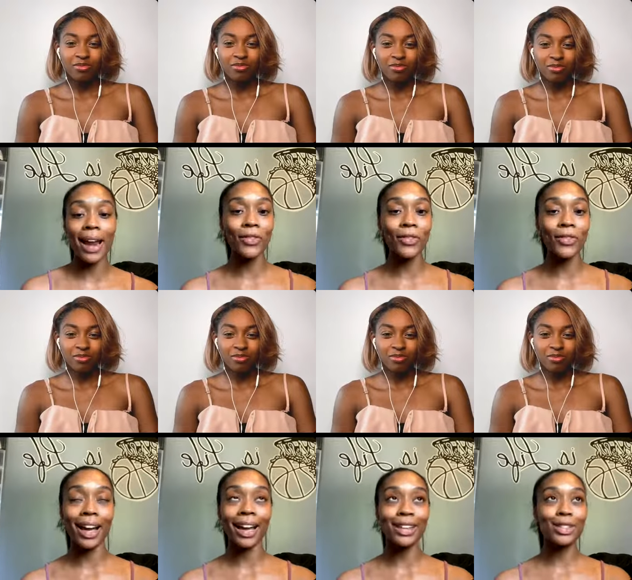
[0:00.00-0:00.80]
Speaker 1: never like
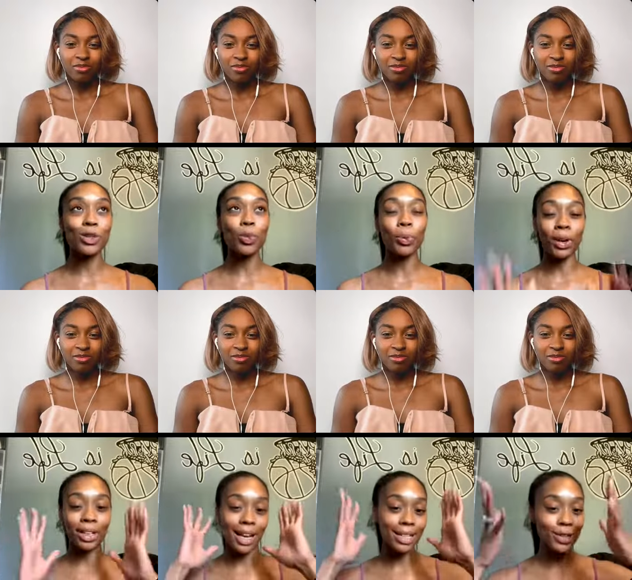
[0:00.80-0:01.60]
super
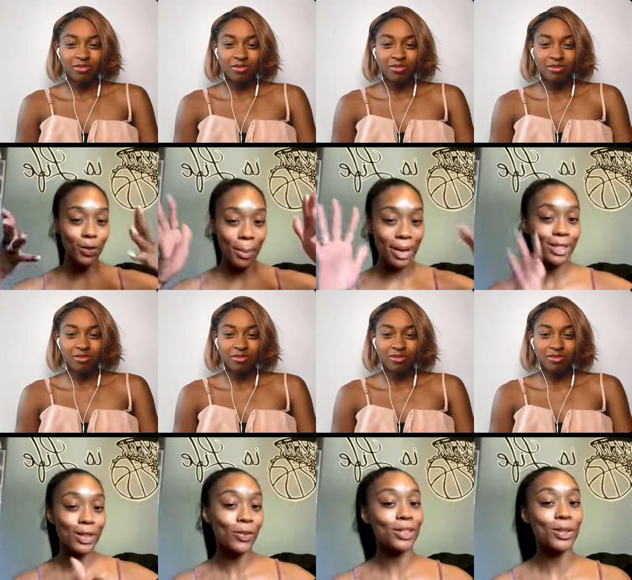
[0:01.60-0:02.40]
classify myself
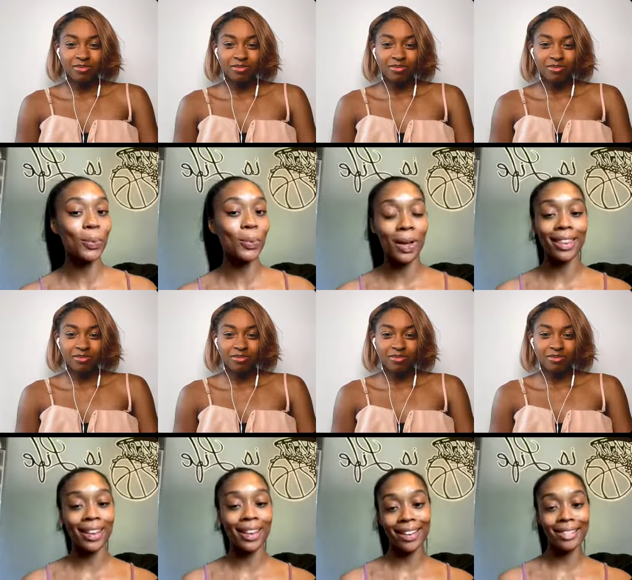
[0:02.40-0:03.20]
into one
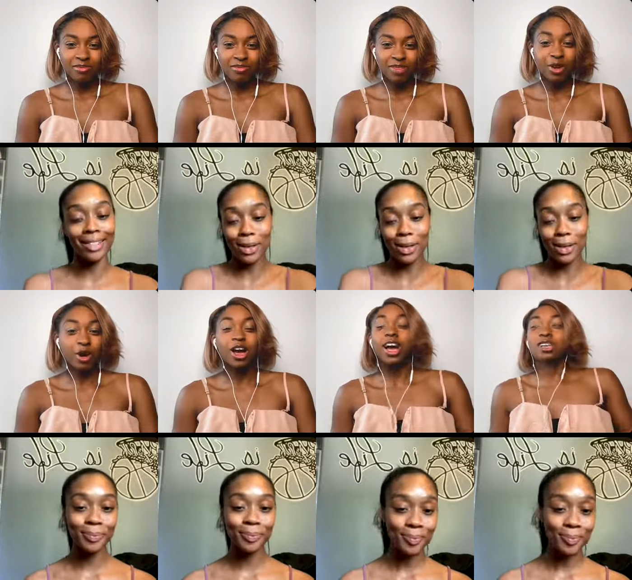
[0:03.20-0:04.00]
thing. So
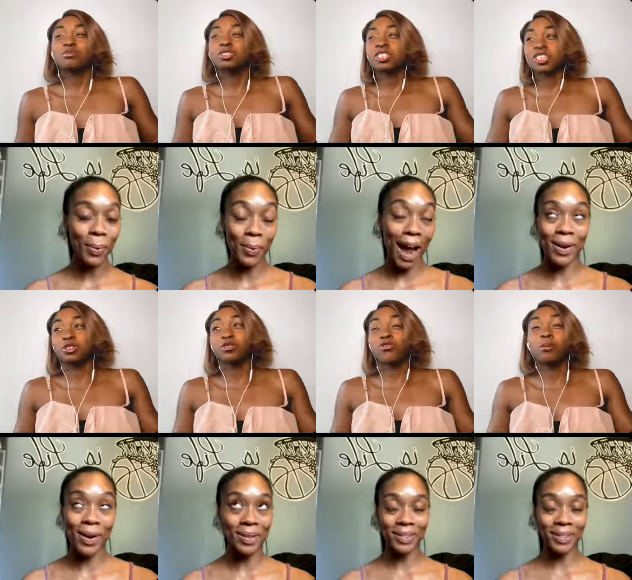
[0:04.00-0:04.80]
Speaker 2: let me tell you,
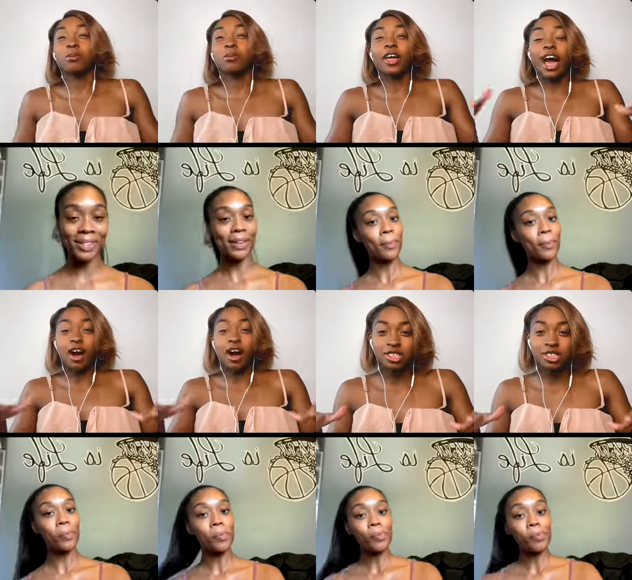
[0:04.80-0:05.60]
from the
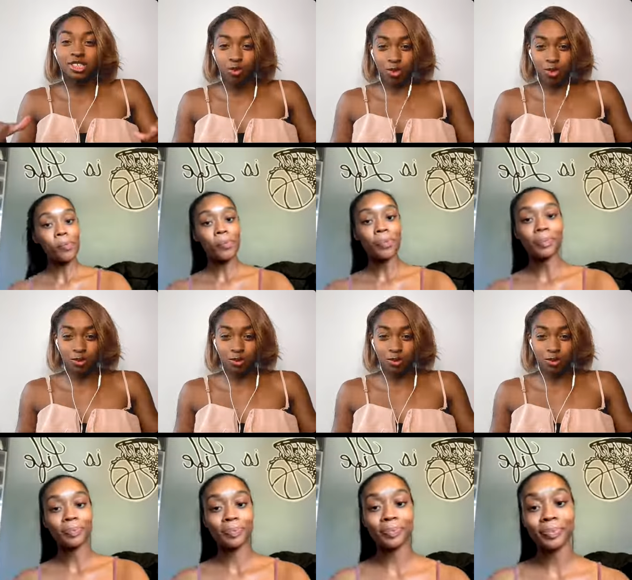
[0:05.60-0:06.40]
outside world's
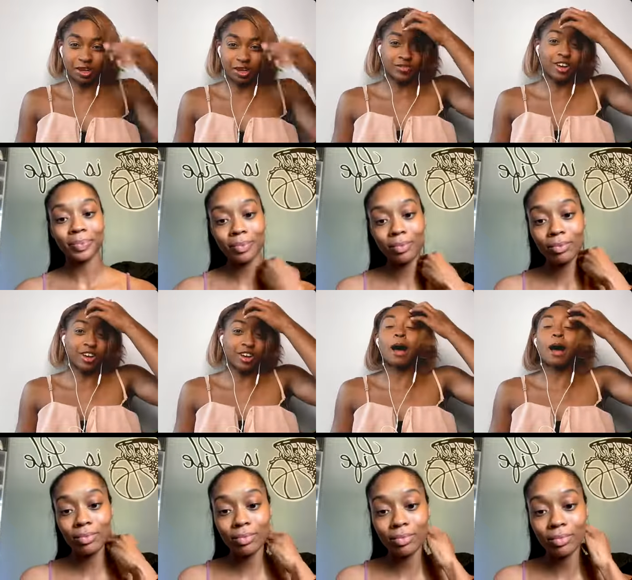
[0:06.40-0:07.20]
perspective, if
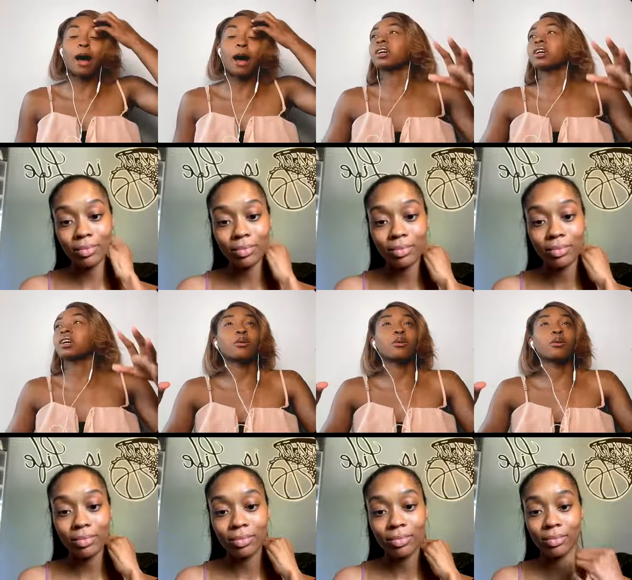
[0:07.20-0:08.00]
I'm looking from
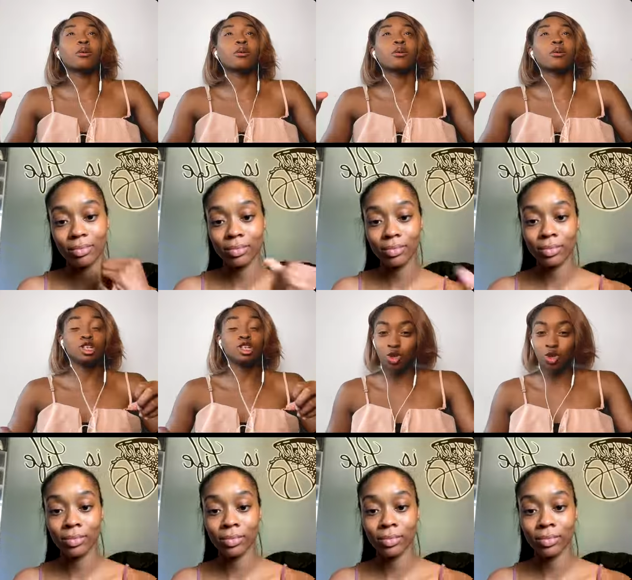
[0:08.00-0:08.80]
a
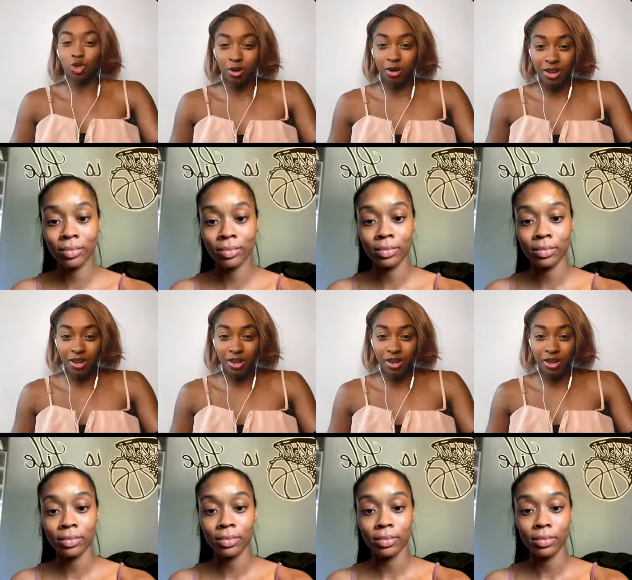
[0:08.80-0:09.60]
consumer,
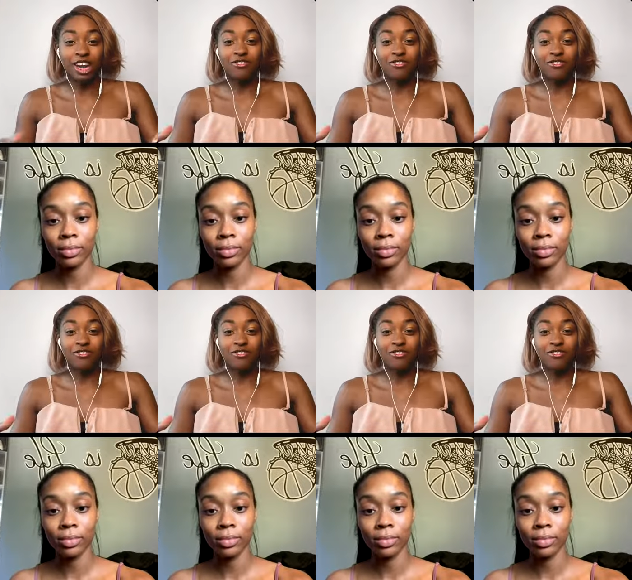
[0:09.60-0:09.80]
and if